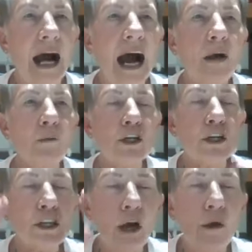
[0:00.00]
I will
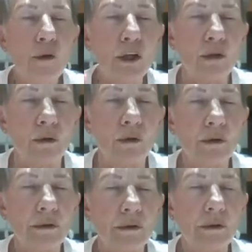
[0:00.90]
show you
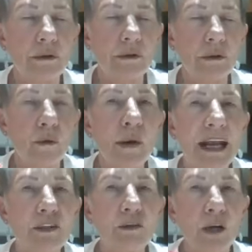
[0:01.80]

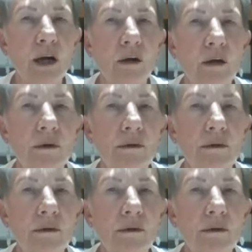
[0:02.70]
where to go